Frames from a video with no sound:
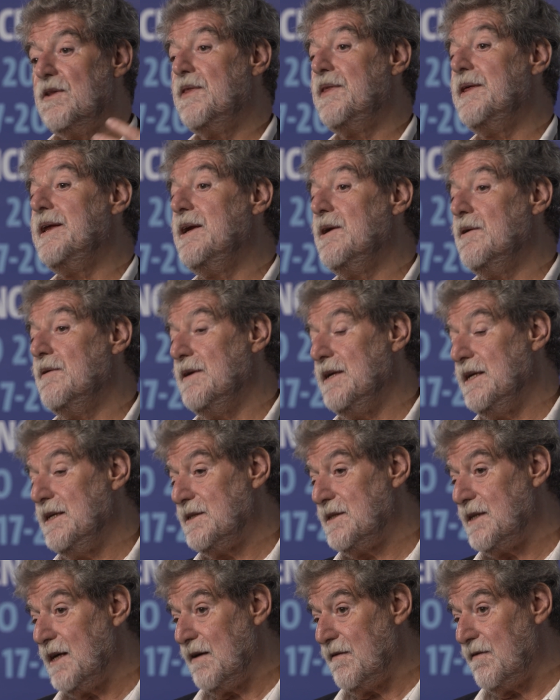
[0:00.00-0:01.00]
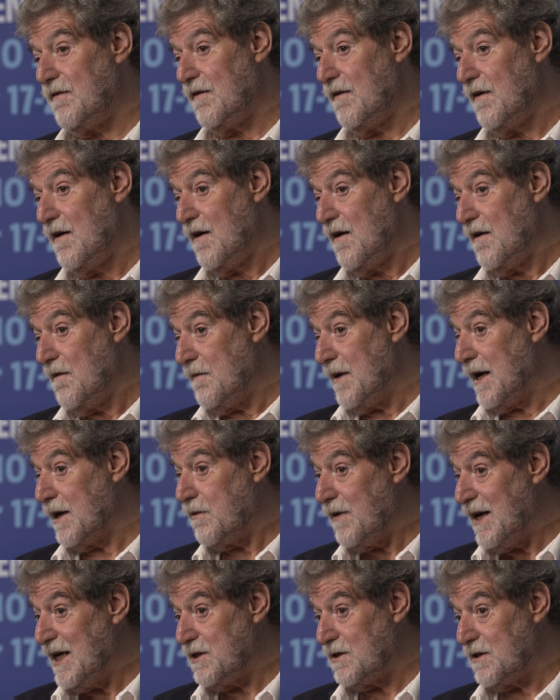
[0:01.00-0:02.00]
theories of
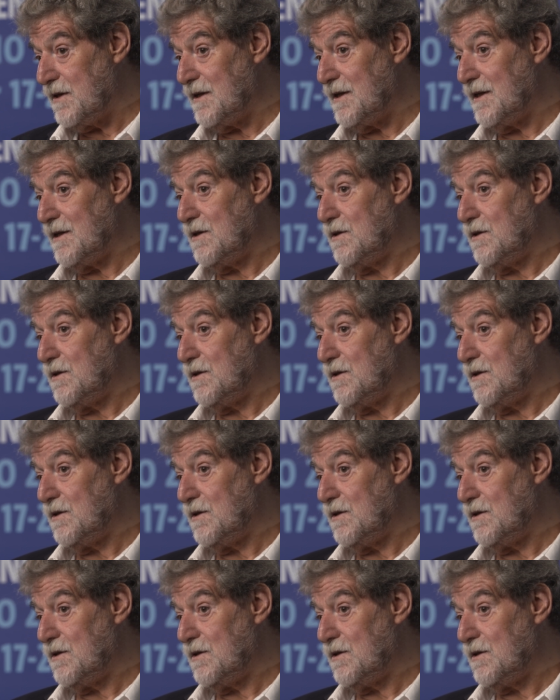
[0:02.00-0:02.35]
migration,